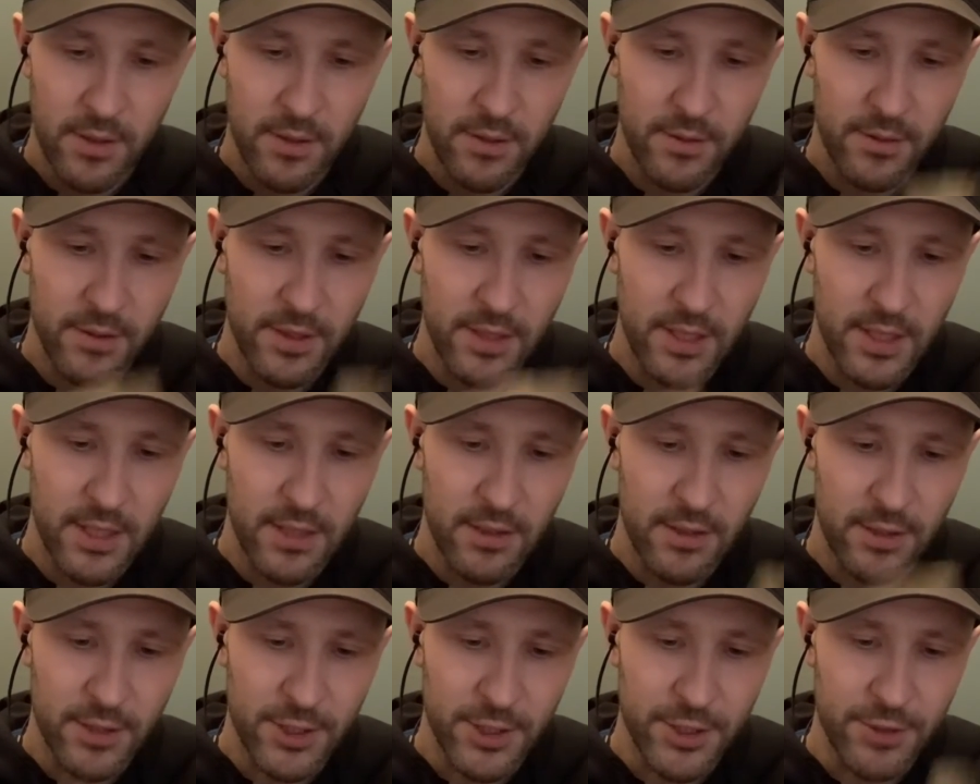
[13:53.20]
The
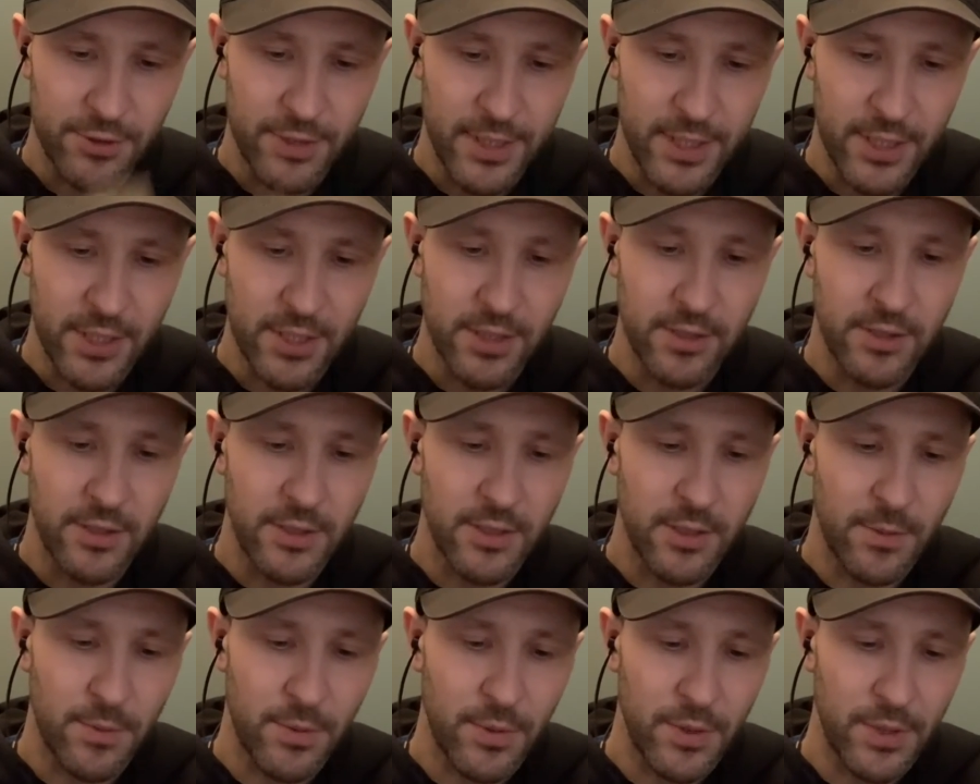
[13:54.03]
illustrations are
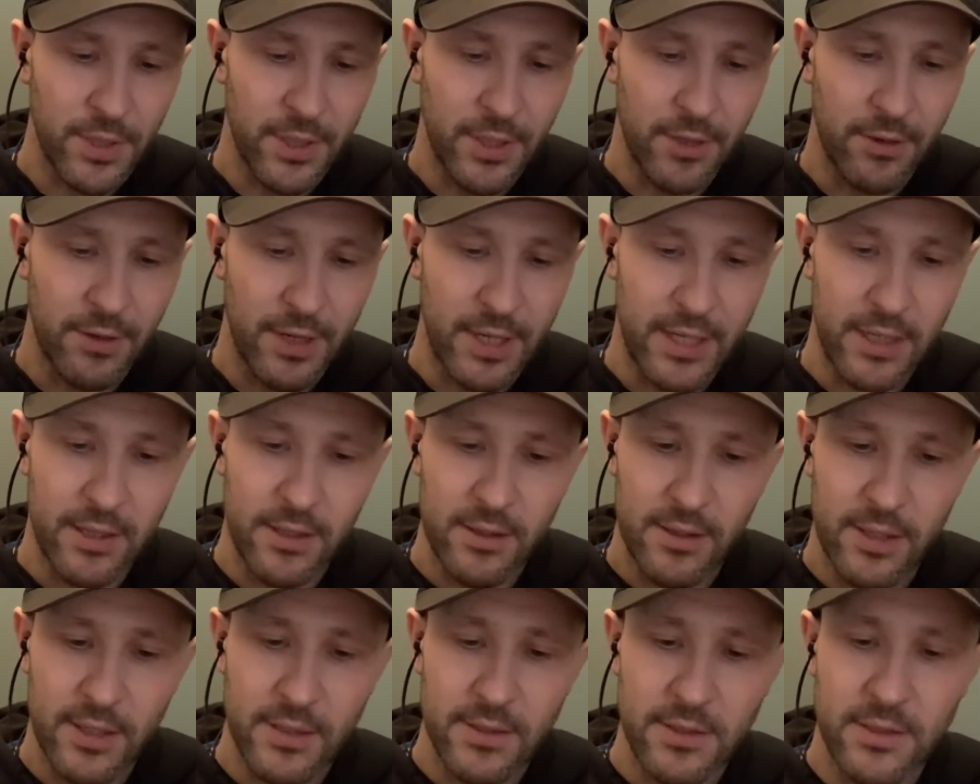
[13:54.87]
pretty great.
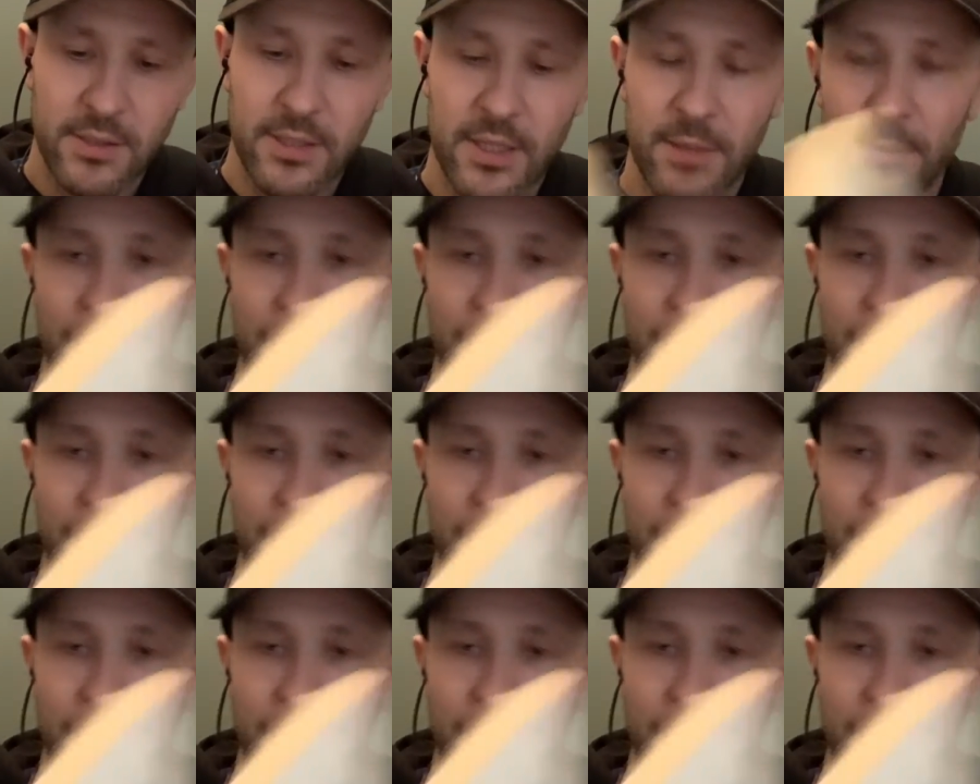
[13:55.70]
They just like